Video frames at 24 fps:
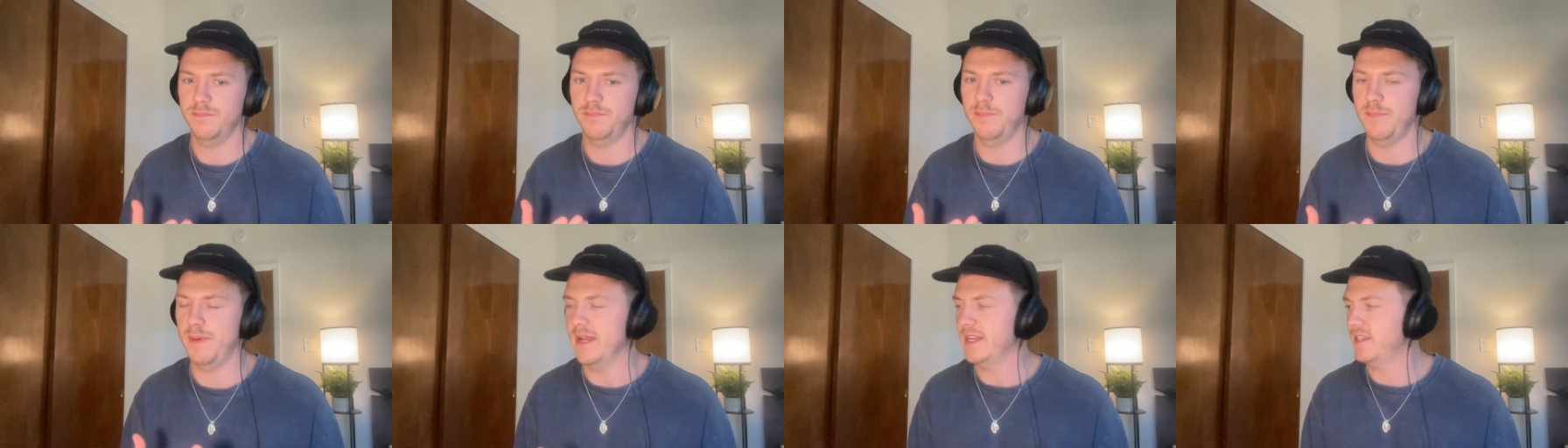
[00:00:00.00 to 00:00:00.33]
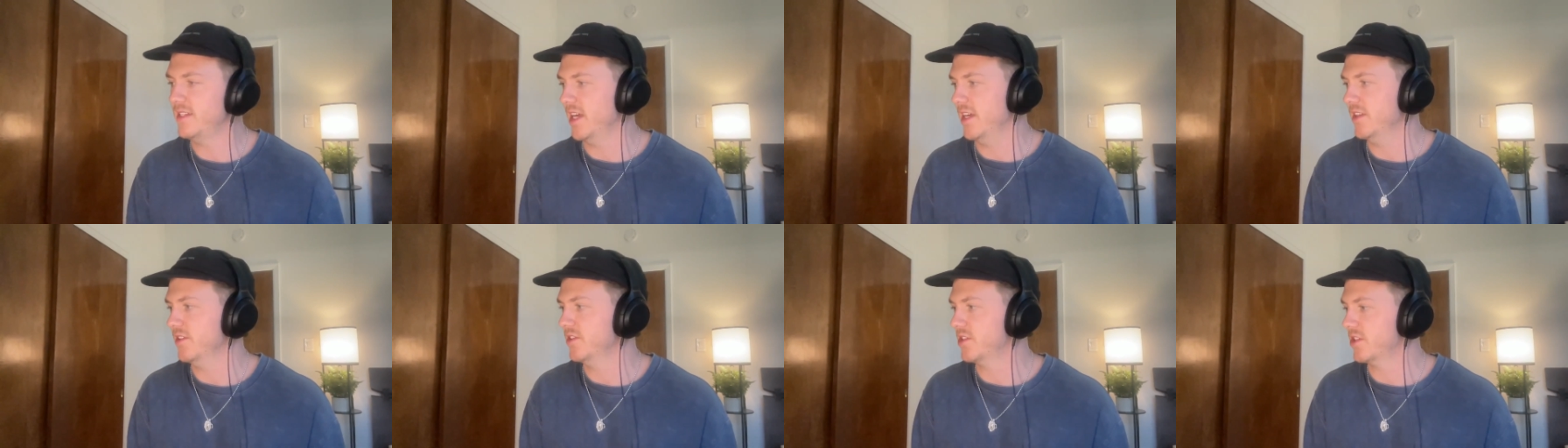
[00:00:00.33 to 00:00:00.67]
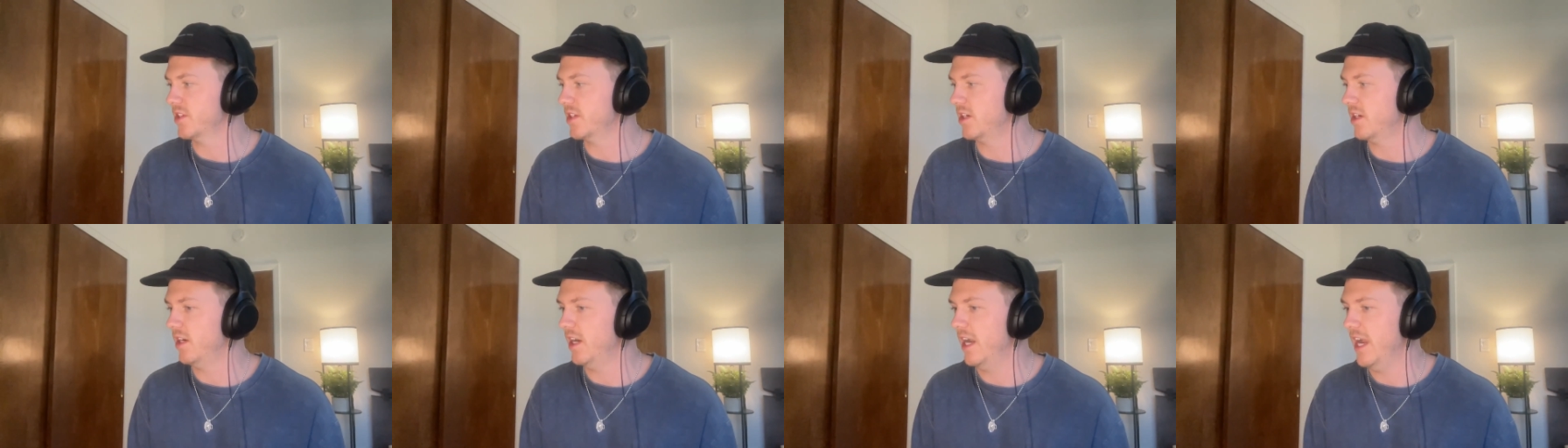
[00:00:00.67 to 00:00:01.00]

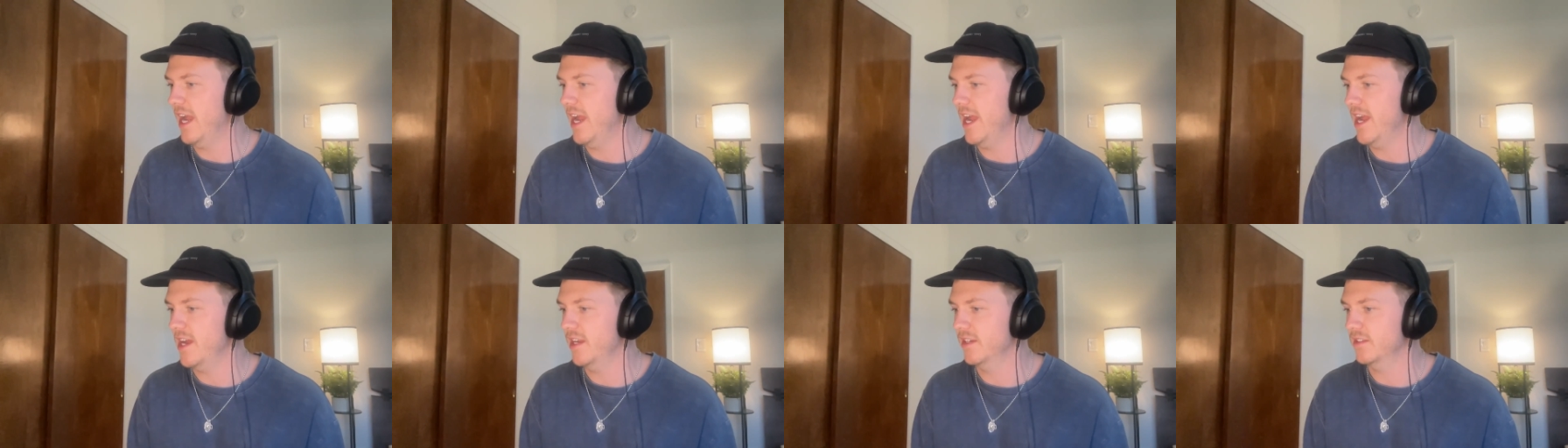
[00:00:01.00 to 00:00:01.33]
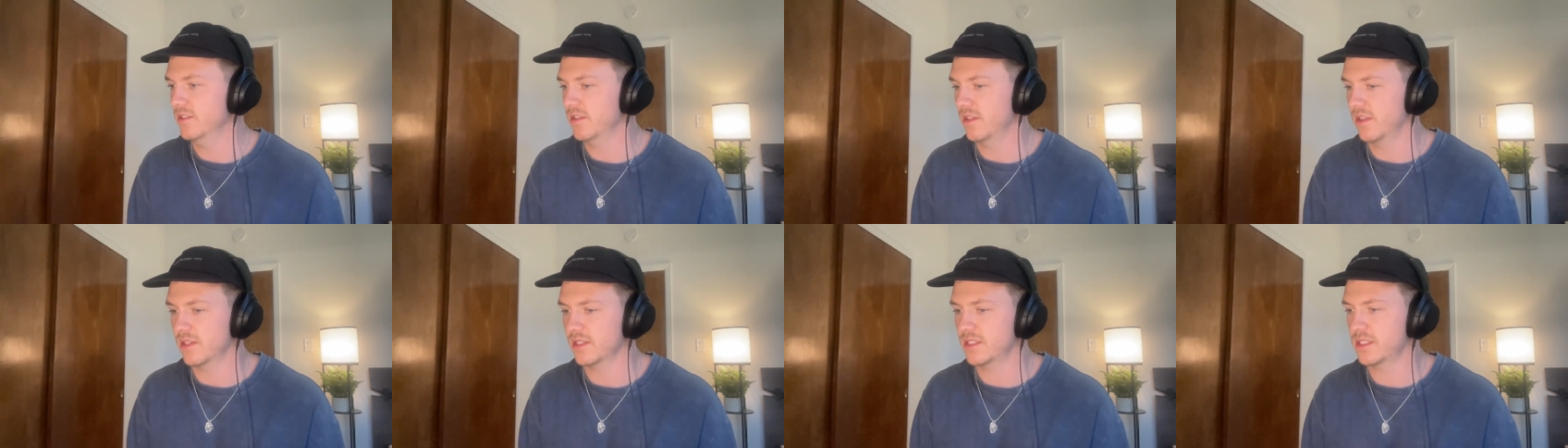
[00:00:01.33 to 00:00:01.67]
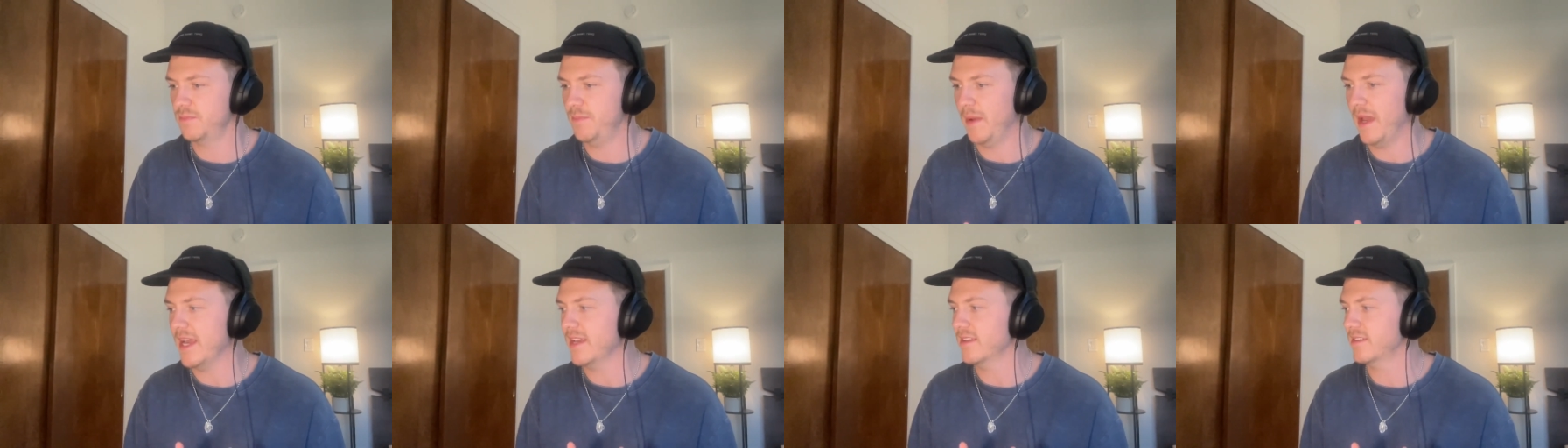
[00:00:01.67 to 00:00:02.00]
Bittensor and the
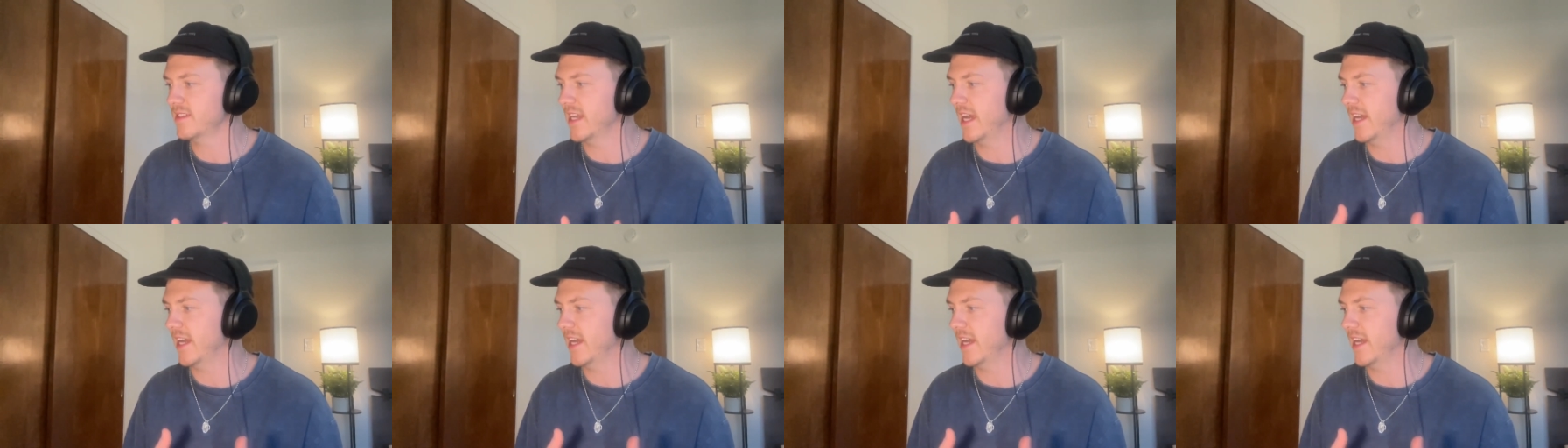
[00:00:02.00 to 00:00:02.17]
space at